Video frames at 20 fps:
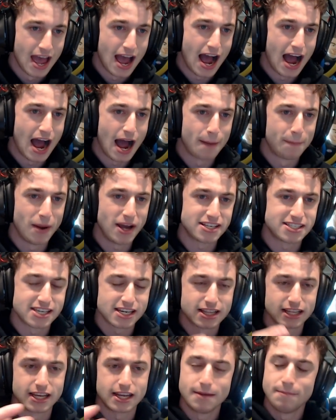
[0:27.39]
Uh,
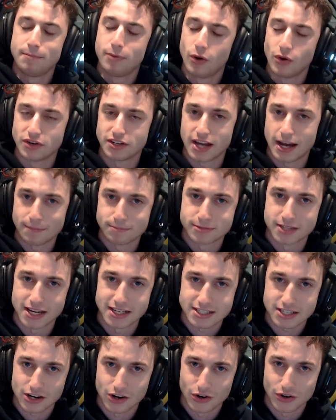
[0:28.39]
basically, important
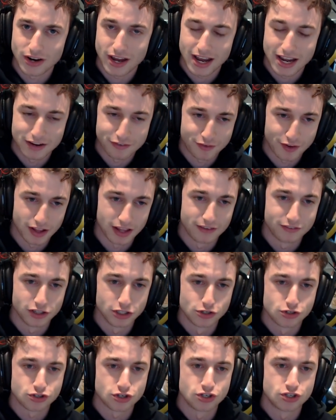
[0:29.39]
update on A F L
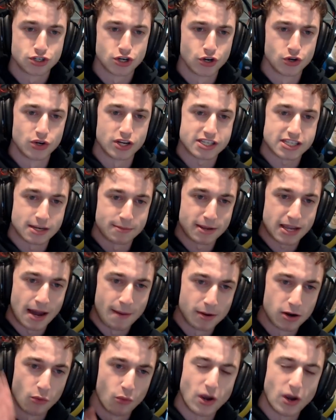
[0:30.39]
Evolution two. It's going to be coming a